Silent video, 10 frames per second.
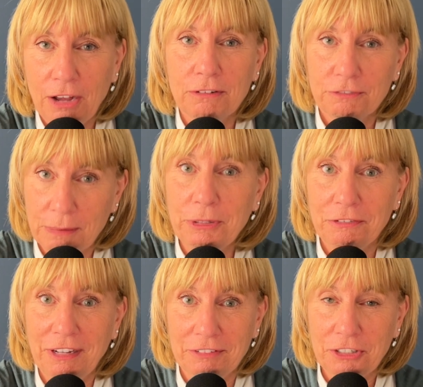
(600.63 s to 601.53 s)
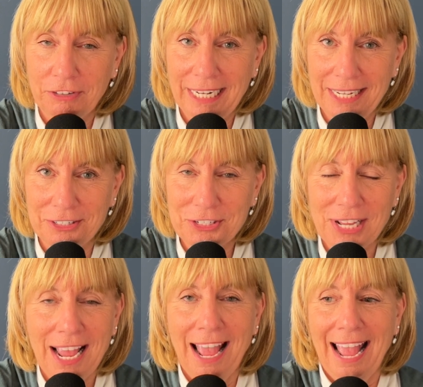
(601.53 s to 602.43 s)
from your favorite creators.
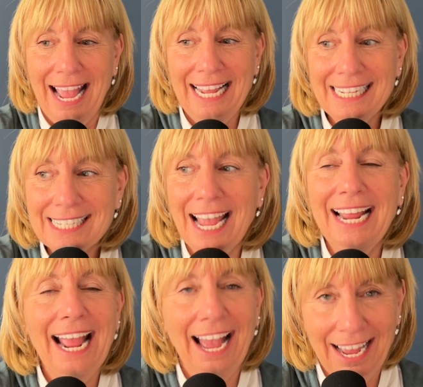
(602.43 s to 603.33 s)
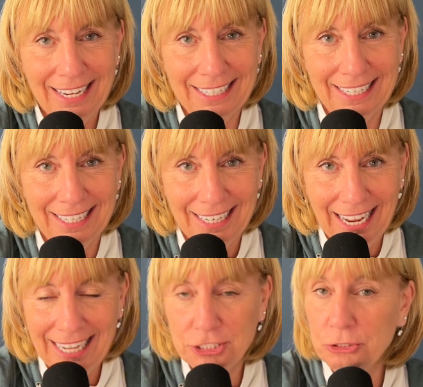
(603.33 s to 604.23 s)
It's a hack.
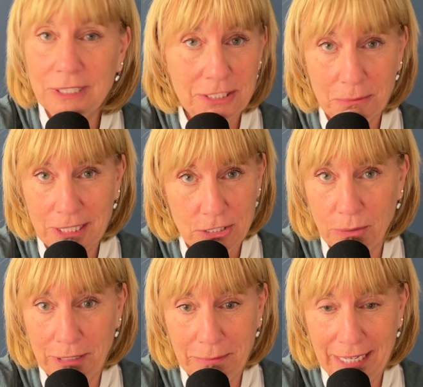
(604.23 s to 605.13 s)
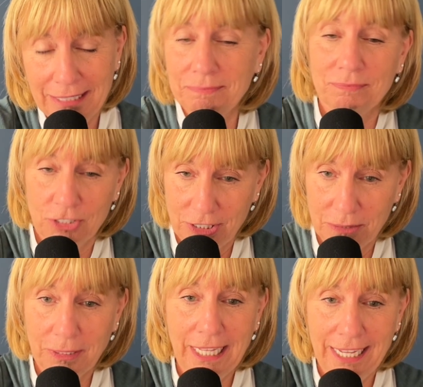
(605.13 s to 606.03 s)
And Julie's the one that told me about it. She's
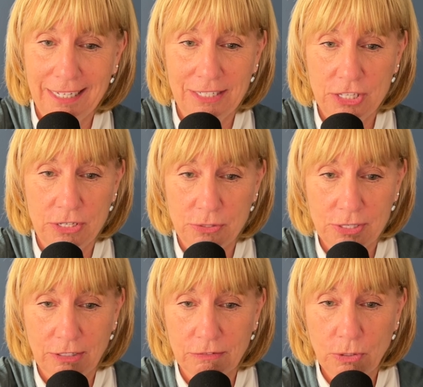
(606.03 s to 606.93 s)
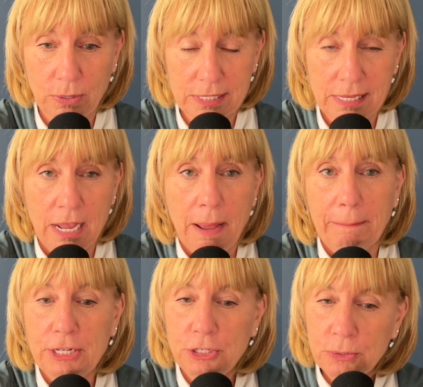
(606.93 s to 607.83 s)
the one that added it to the newsletter, of course.
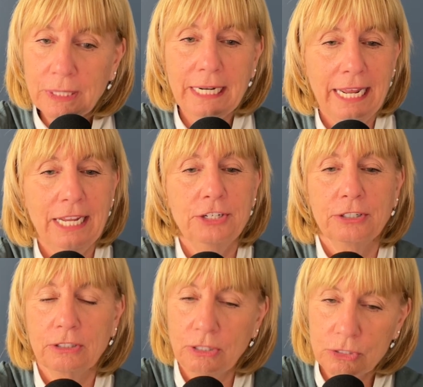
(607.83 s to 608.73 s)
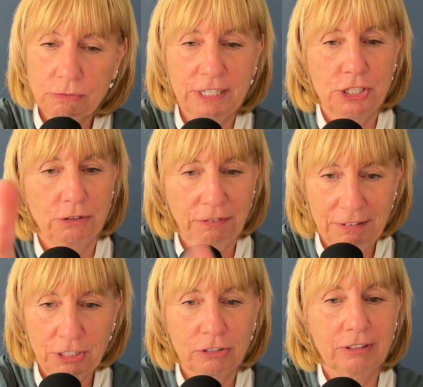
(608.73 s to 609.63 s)
But you can add your close friends, your
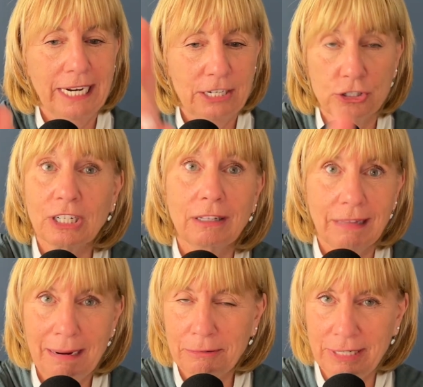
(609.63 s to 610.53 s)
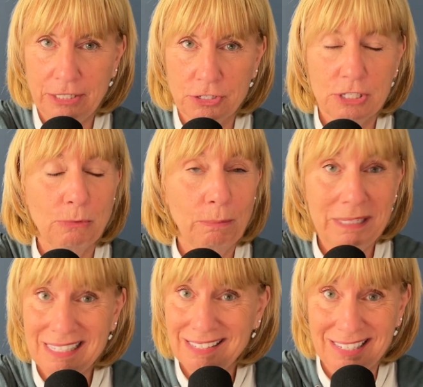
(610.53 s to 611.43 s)
favorite creators, collaborators, small
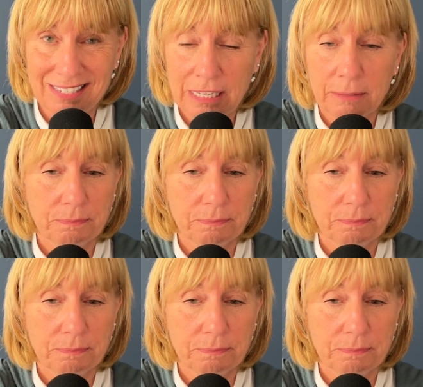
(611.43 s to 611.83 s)
businesses,